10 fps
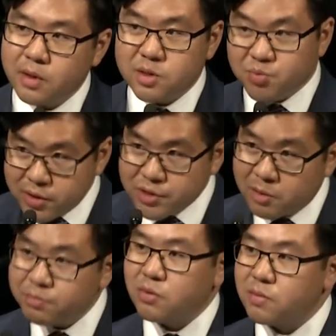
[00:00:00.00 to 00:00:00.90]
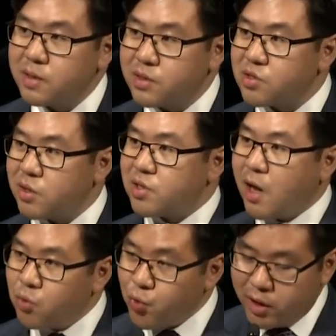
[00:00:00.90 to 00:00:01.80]
It's pretty simple. It's just
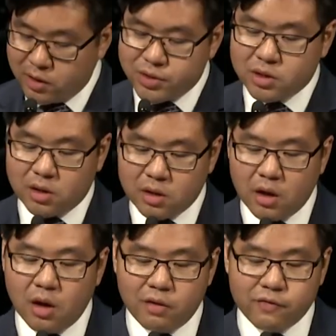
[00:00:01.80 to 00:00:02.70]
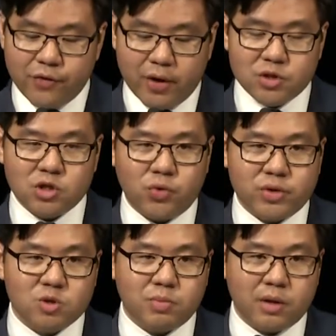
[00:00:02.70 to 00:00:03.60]
unrealistic for us to
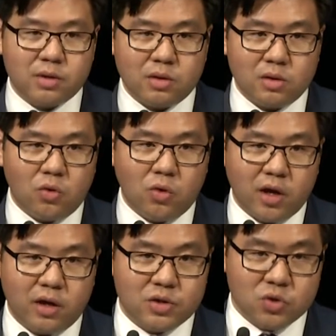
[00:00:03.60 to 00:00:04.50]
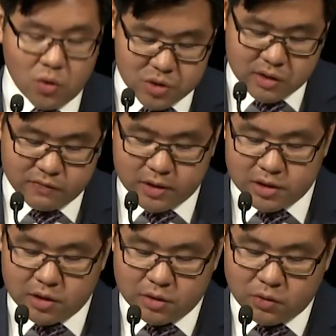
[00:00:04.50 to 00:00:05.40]
expect that the law can exhaustively
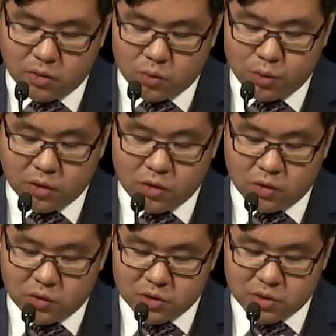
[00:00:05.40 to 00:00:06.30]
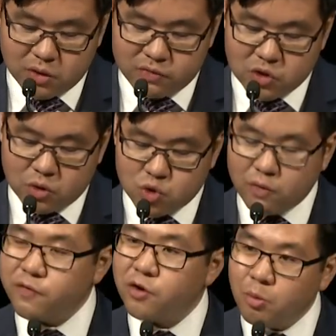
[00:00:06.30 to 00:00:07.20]
deal with the causes of social
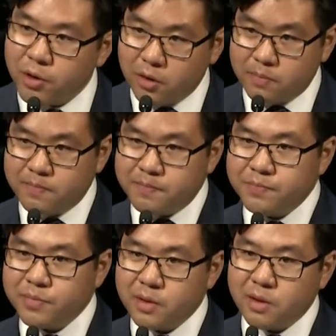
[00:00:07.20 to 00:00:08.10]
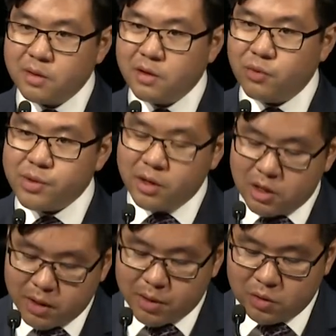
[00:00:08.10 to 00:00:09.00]
phenomena. If we think
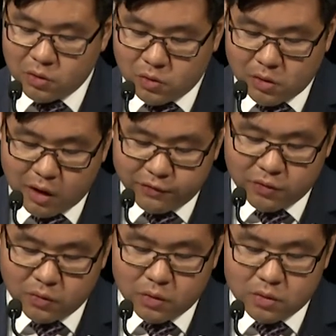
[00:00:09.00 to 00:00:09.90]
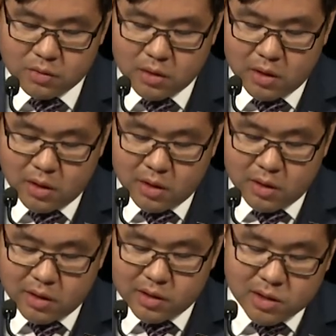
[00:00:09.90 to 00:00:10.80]
about the law, after all,
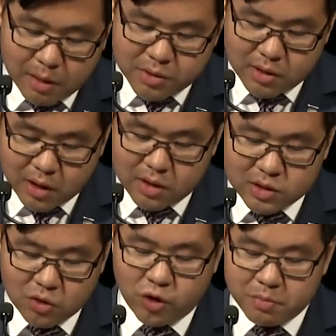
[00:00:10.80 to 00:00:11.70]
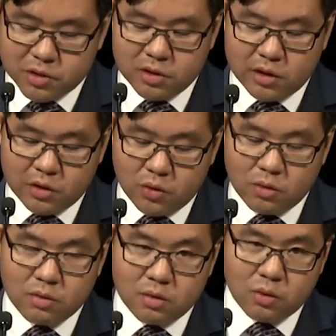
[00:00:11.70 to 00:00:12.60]
it's something that is equipped to deal
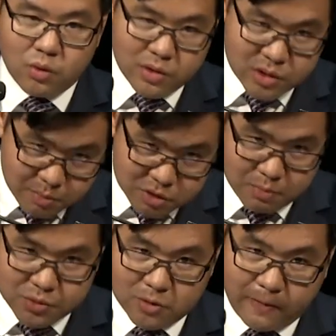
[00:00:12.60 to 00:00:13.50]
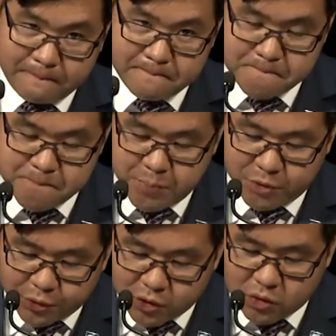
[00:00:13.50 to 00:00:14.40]
with the symptoms,
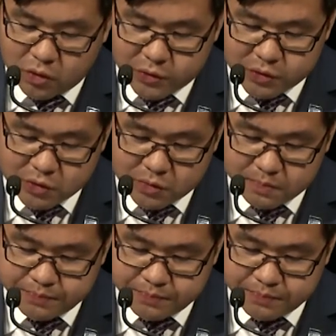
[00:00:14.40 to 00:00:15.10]
not the causes.